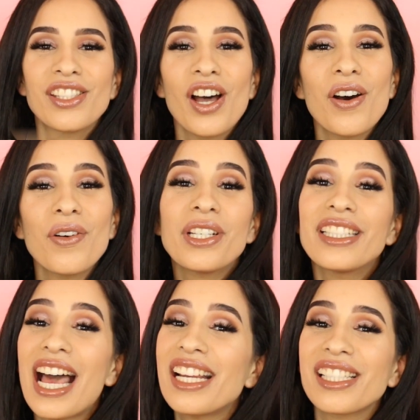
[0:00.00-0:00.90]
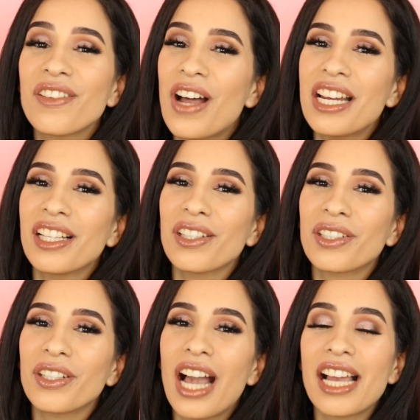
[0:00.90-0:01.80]
So that is the final
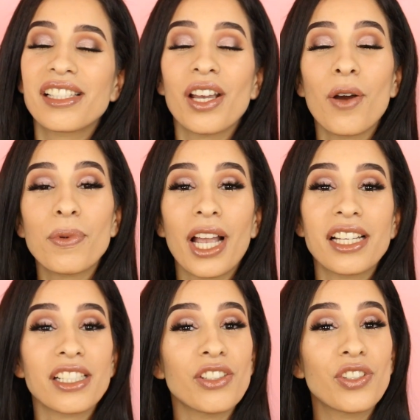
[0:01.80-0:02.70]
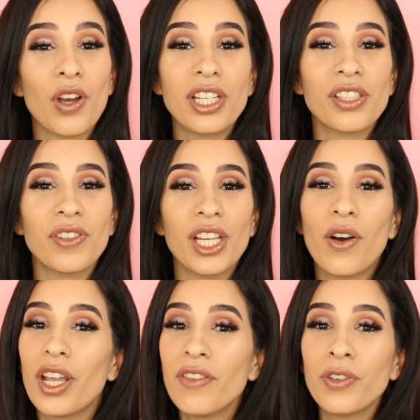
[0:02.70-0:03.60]
look, you guys. I hope you guys enjoyed this video.
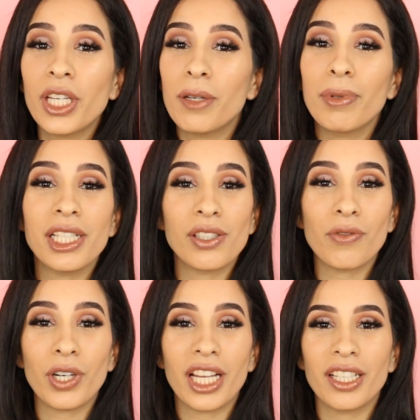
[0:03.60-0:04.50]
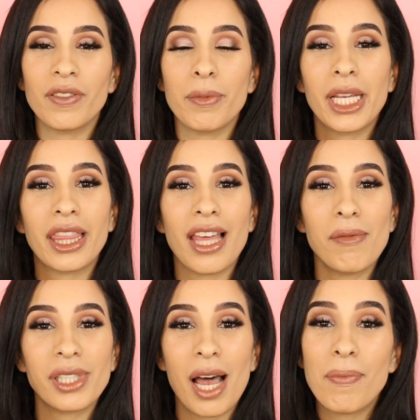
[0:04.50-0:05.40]
If you did, please don't forget to give it a big
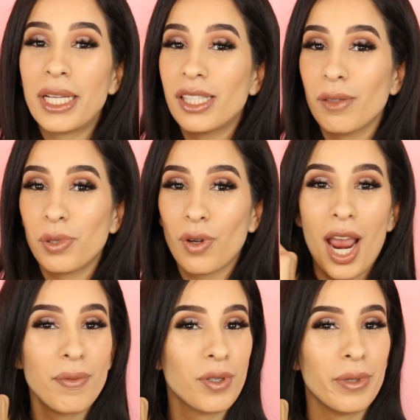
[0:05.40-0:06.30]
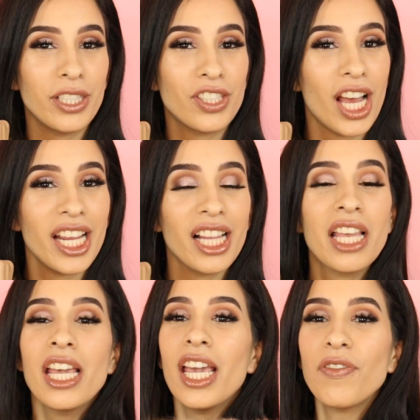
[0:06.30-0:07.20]
thumbs up and subscribe to my channel.
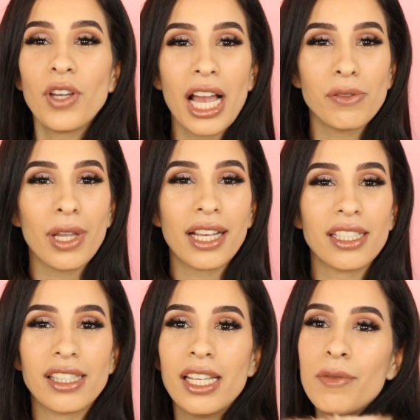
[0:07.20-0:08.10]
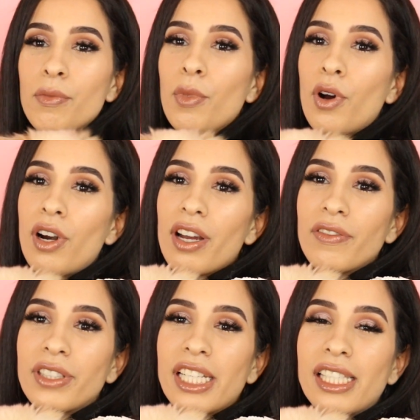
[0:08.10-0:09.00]
If you guys would like to see more
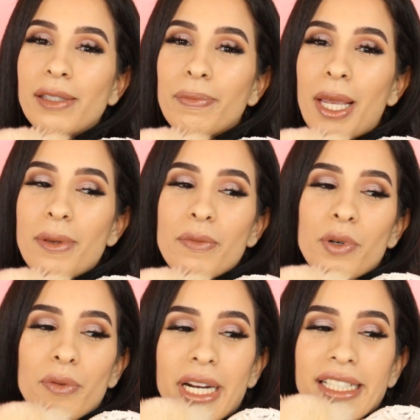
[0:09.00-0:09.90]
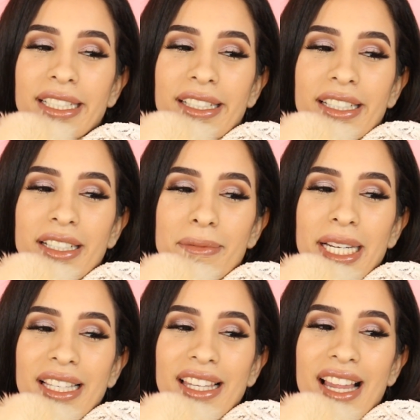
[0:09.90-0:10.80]
of this baby boo right here,
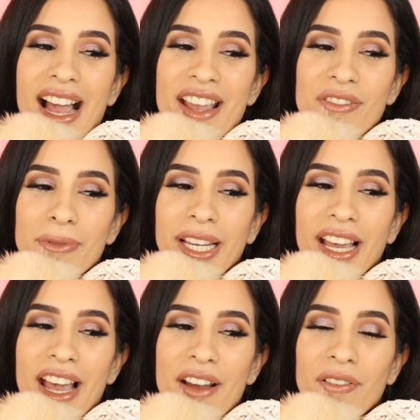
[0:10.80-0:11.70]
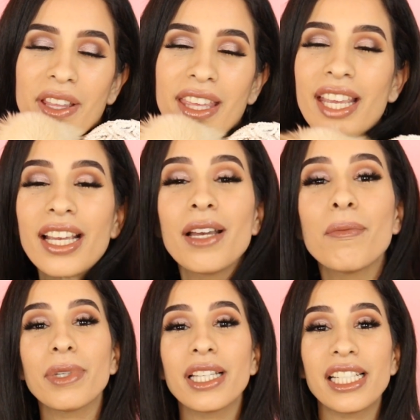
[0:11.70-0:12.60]
my life, my everything,
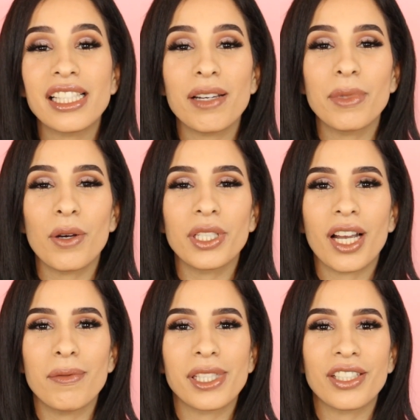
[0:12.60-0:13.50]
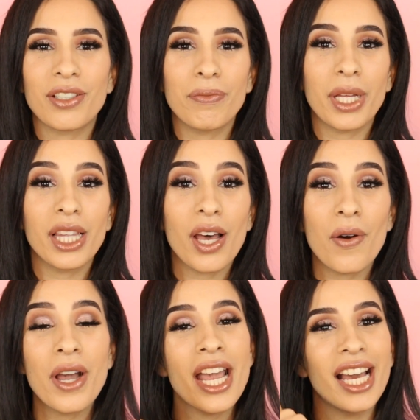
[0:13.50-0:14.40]
please let me know in the comment section
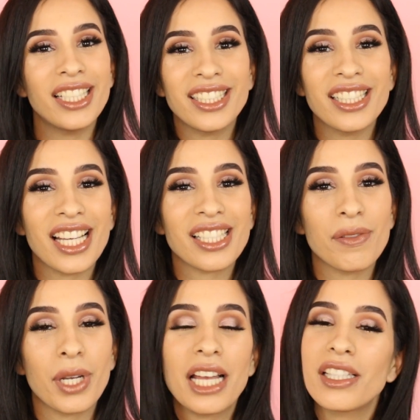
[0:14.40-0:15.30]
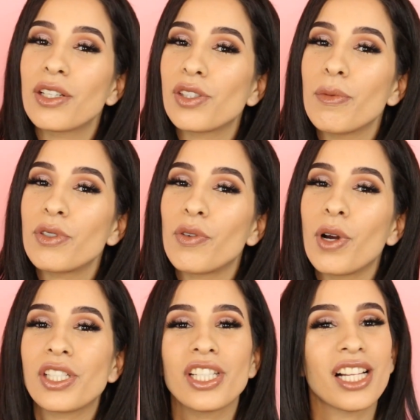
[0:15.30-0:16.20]
below. And until next time, you guys, thank you so much for
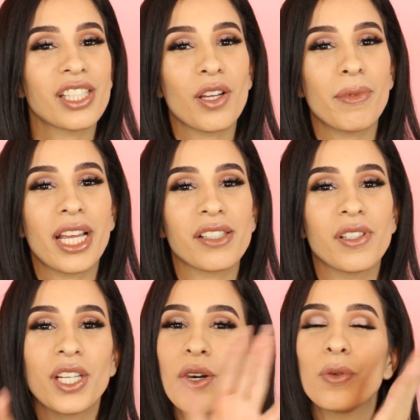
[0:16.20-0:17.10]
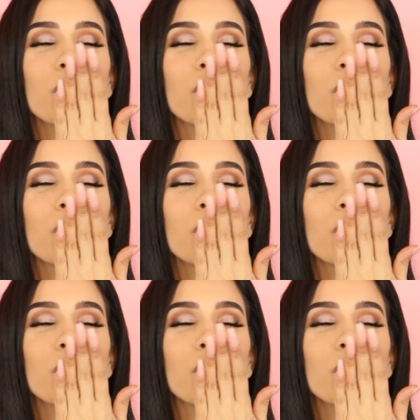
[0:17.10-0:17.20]
watching. I'll see you in my next video.